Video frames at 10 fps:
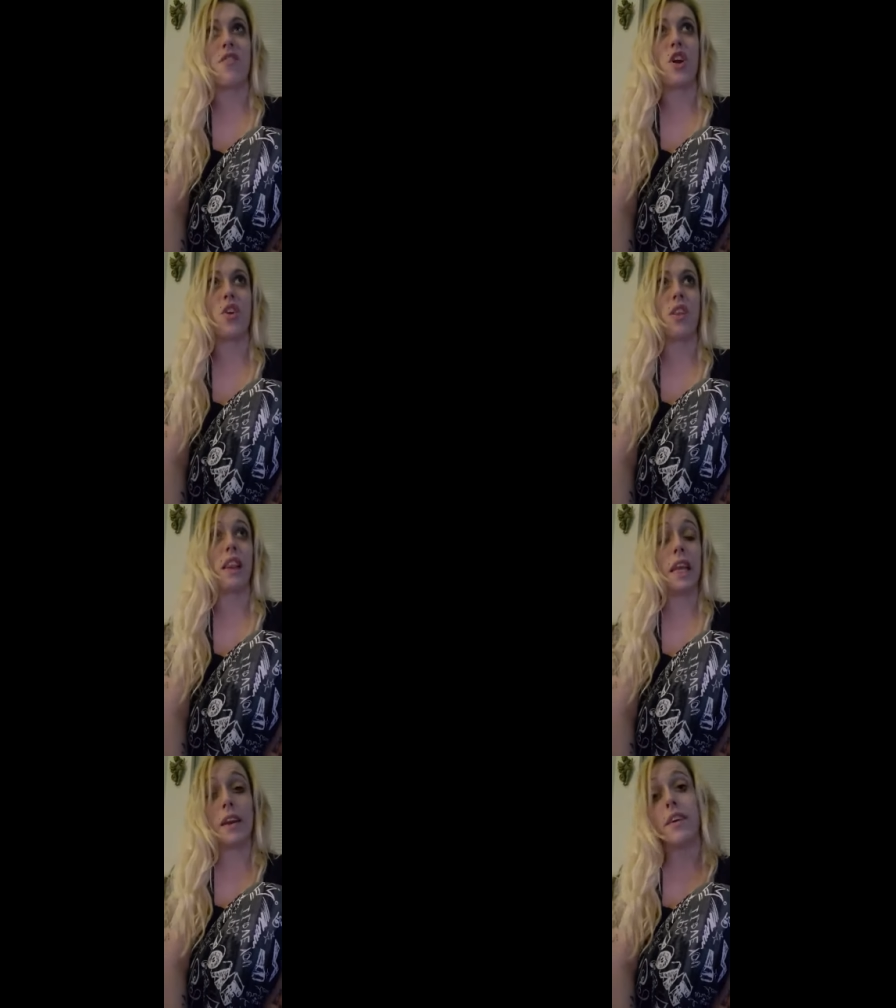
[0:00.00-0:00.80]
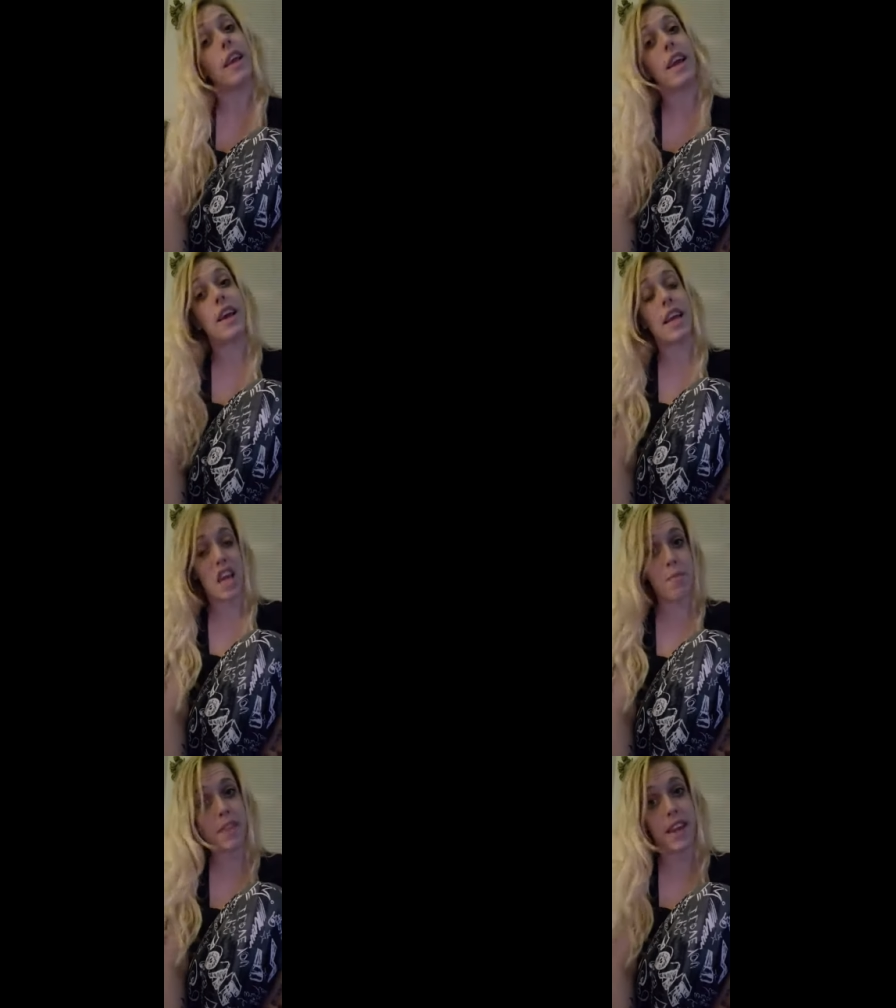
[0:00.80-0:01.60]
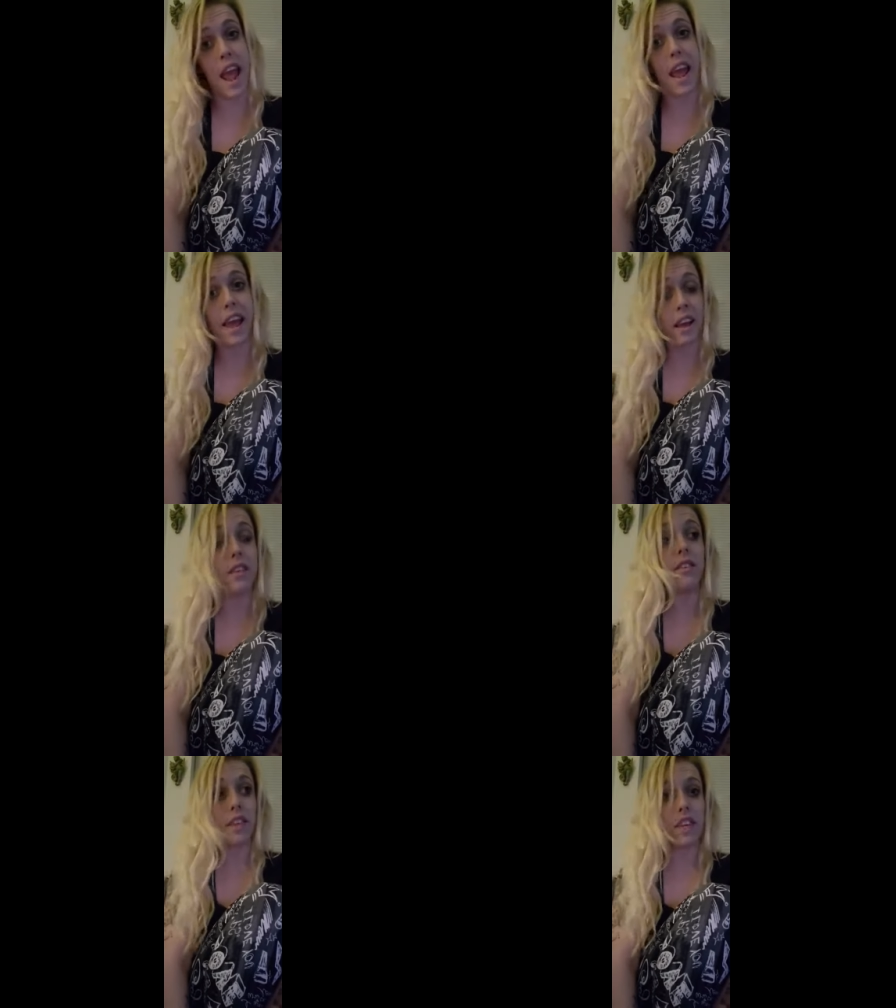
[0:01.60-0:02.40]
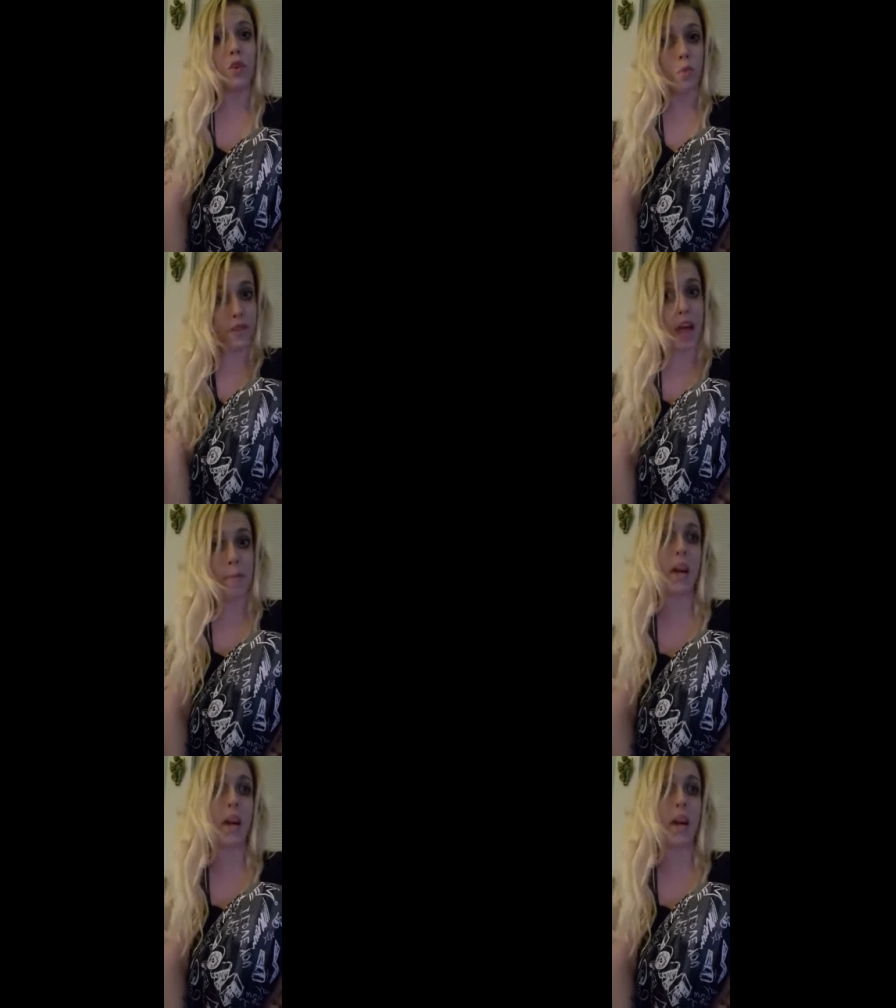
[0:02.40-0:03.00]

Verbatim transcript: you're literally going to keep staying with that